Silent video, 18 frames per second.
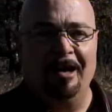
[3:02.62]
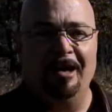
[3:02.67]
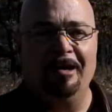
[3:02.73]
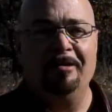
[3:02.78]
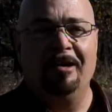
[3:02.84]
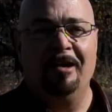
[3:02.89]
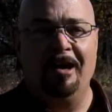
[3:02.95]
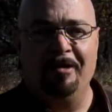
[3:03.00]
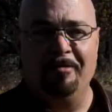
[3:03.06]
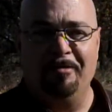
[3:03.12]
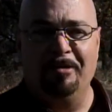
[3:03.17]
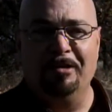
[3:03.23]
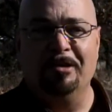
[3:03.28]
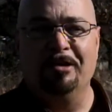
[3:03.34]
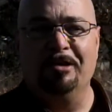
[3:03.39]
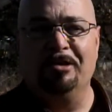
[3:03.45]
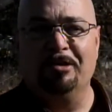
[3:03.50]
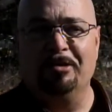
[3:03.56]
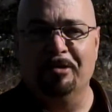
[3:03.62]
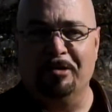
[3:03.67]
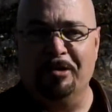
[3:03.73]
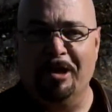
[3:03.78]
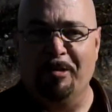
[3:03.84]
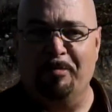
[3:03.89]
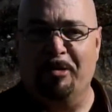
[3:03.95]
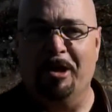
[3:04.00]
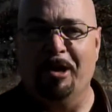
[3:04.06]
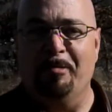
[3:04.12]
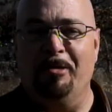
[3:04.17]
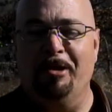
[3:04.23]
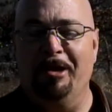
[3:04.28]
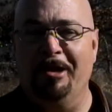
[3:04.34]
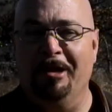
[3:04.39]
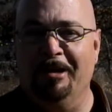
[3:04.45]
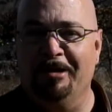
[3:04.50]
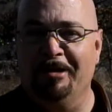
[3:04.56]
I really screwed up
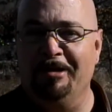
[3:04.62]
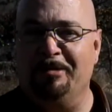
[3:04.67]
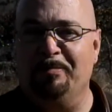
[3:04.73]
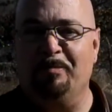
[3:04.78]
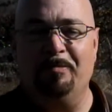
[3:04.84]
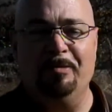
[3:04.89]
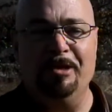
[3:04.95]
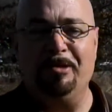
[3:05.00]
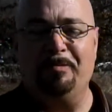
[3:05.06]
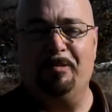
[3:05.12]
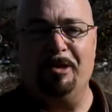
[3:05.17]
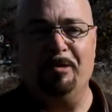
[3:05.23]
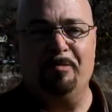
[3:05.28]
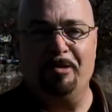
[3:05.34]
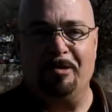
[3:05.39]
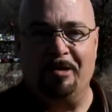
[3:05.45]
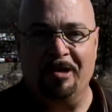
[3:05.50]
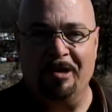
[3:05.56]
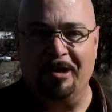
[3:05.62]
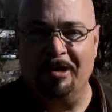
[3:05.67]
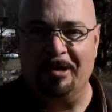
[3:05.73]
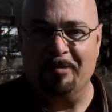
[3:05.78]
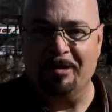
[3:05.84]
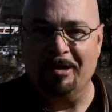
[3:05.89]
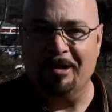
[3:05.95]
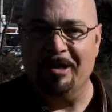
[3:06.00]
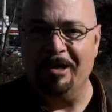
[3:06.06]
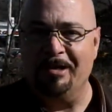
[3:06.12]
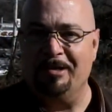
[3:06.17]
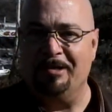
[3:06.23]
coming here. These people aren't going to relate